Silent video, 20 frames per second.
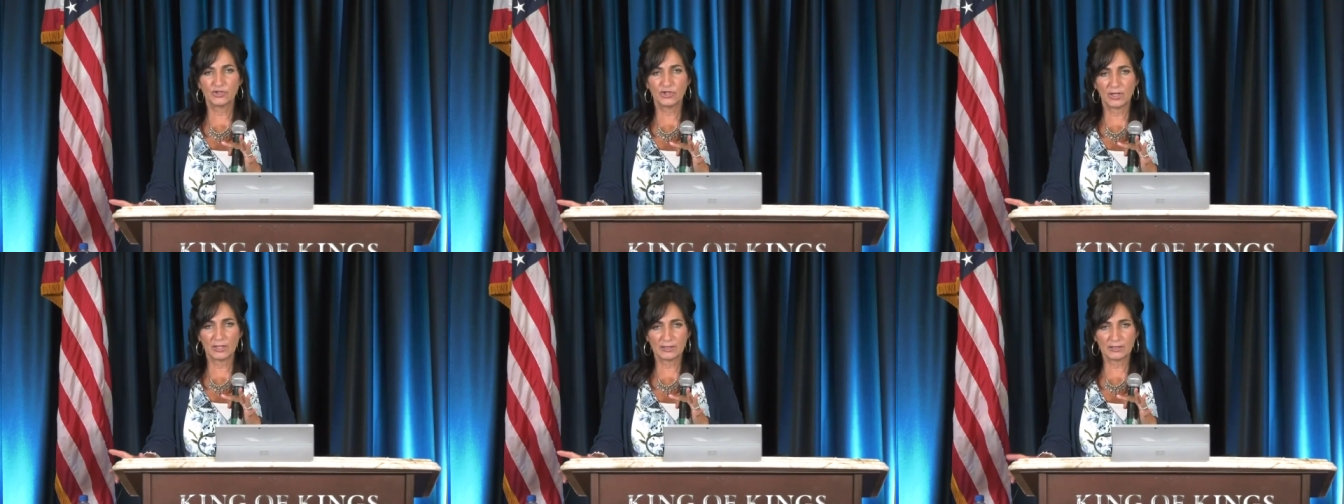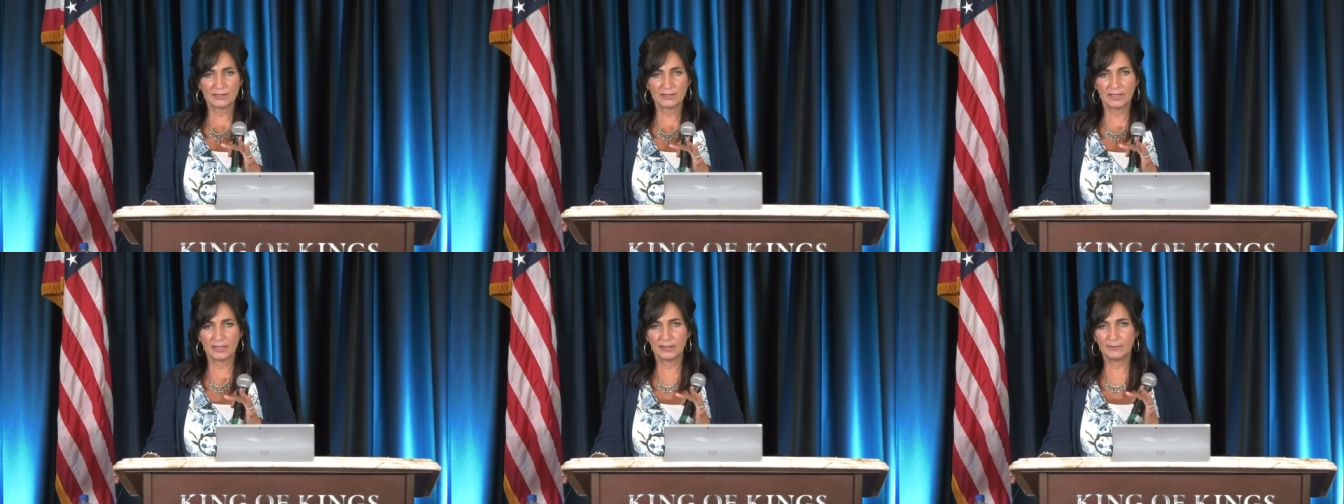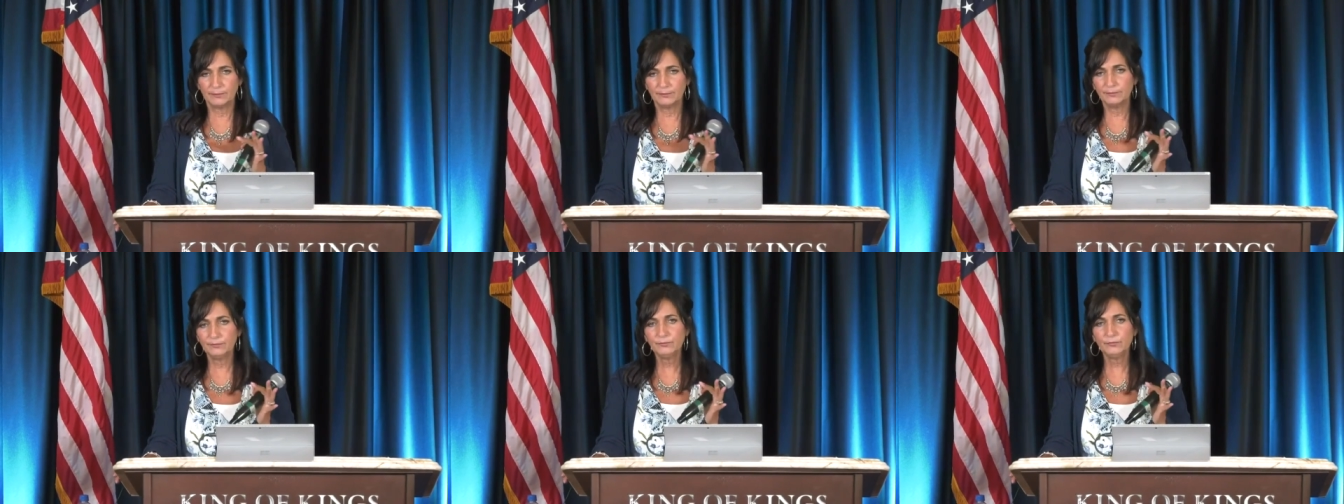And Chuck
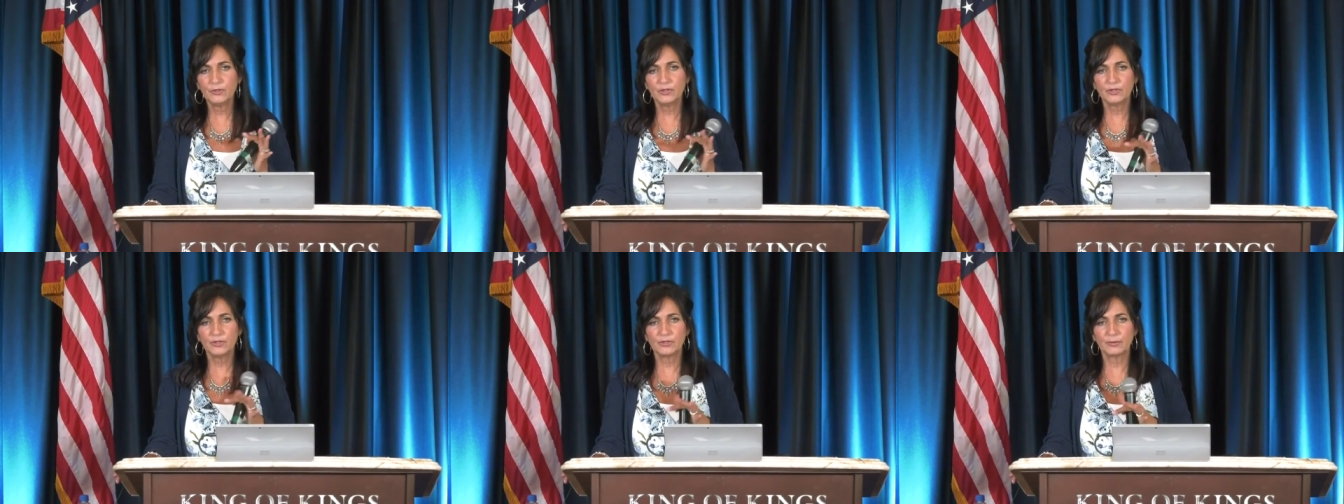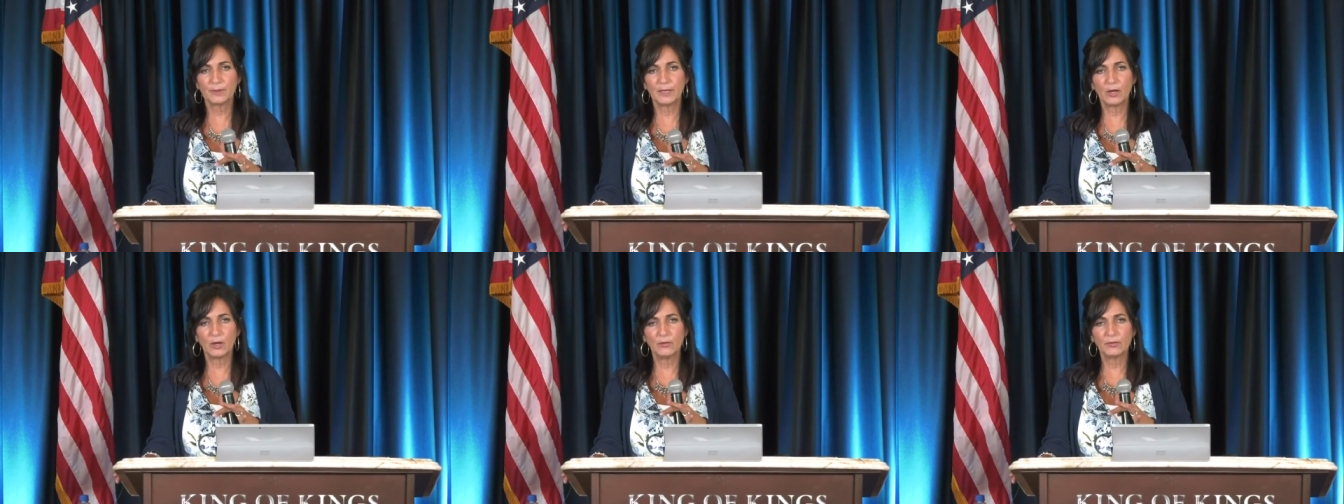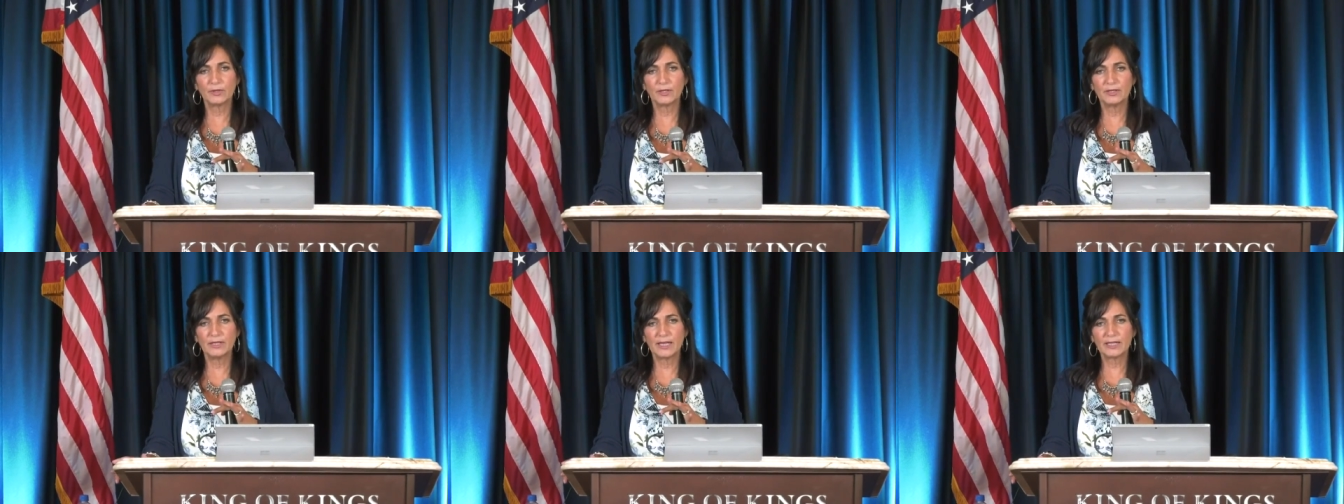said,
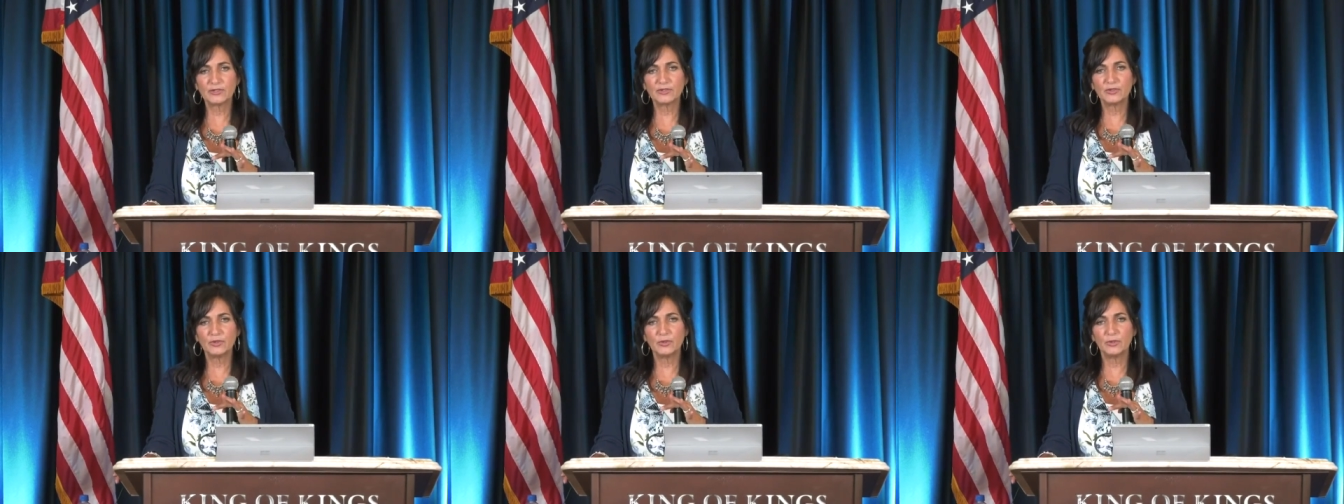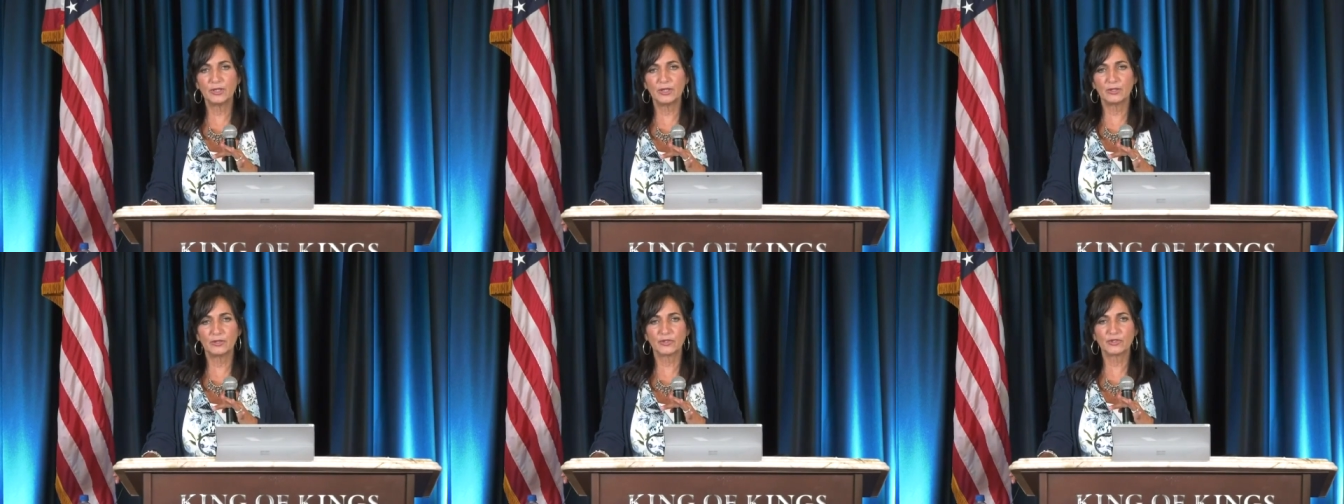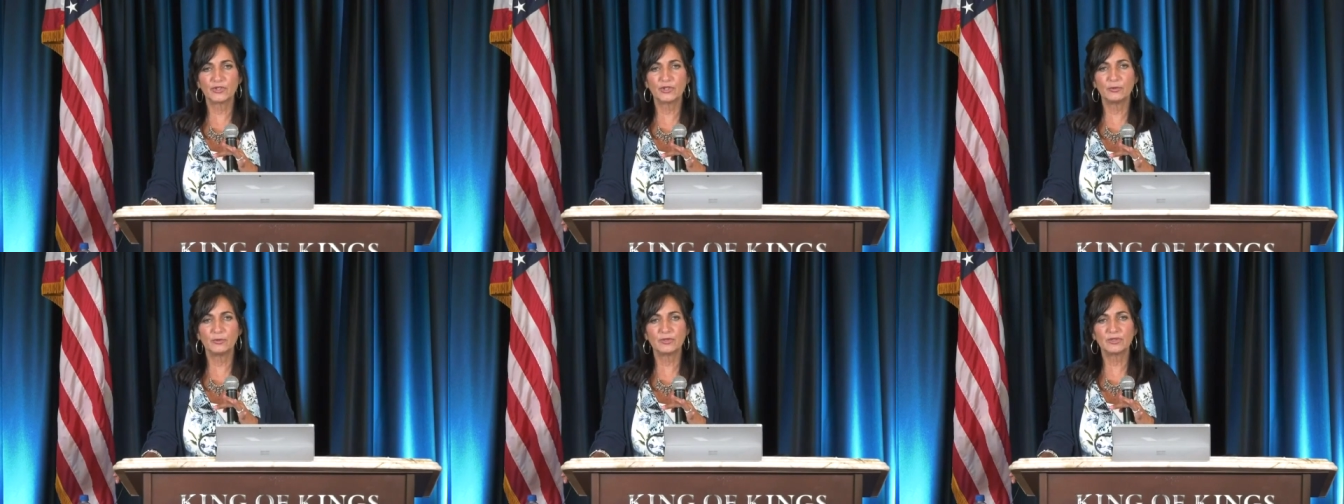over the next 2
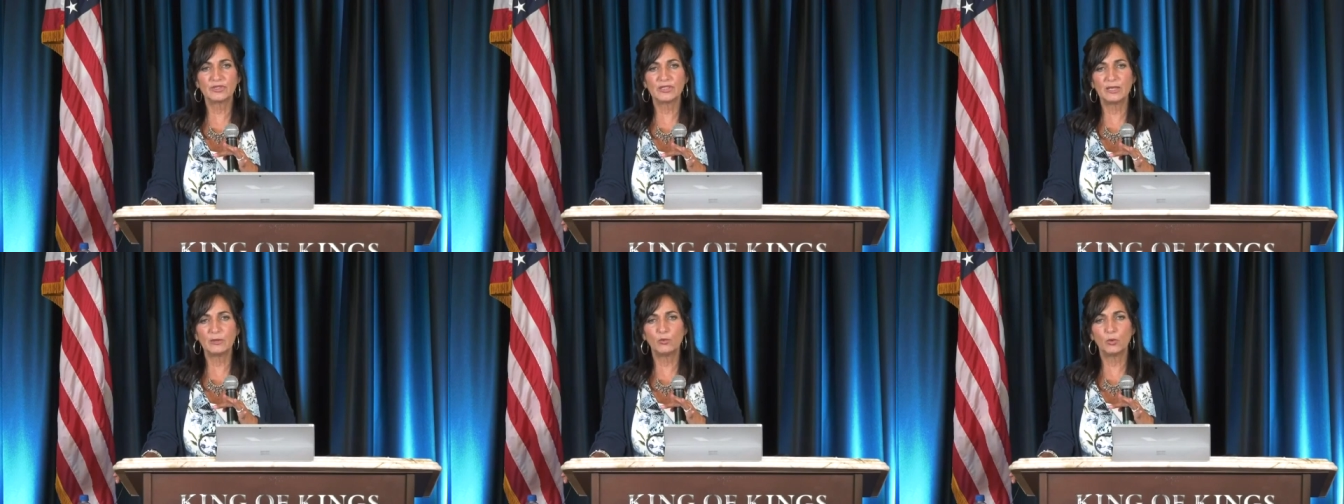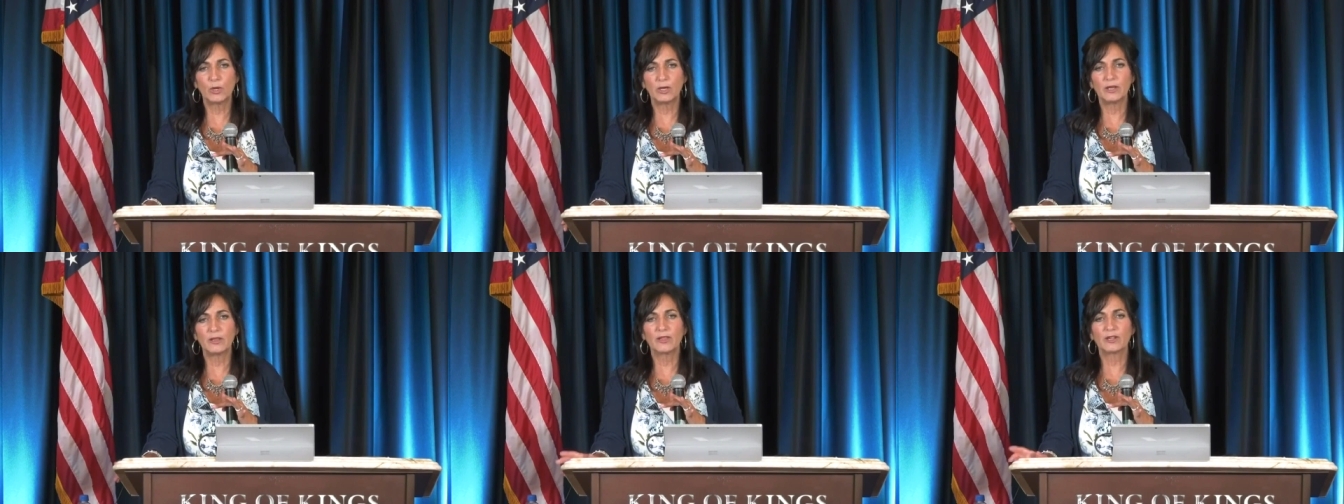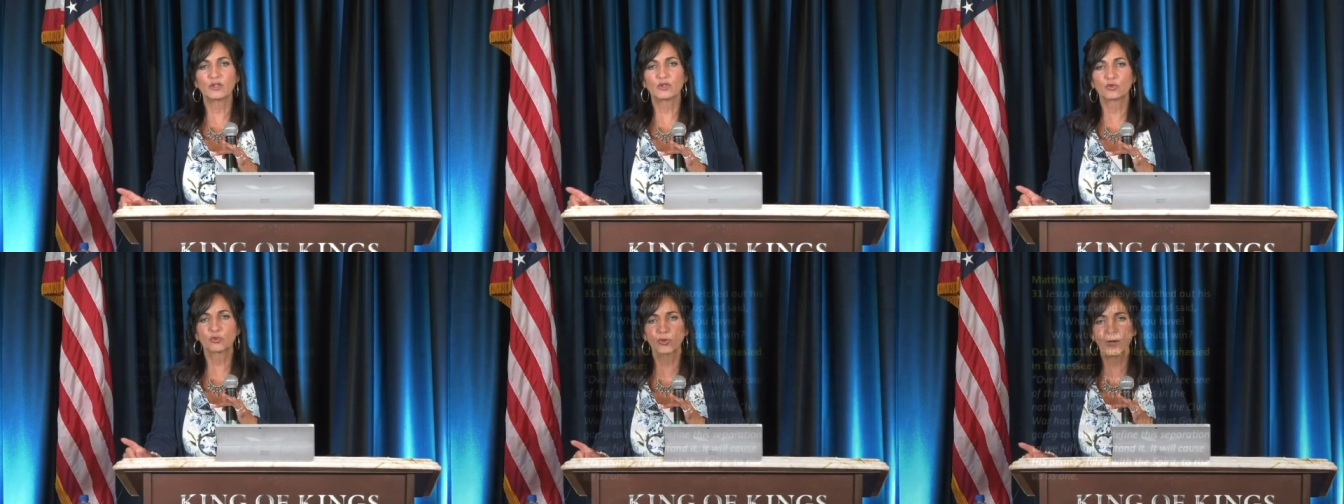years, you will see
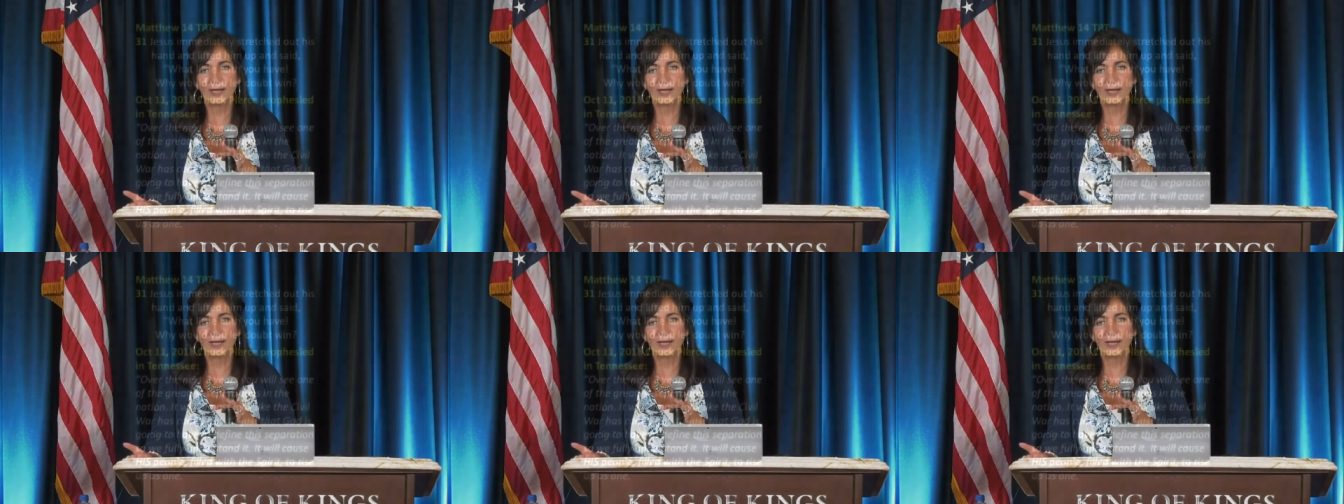one of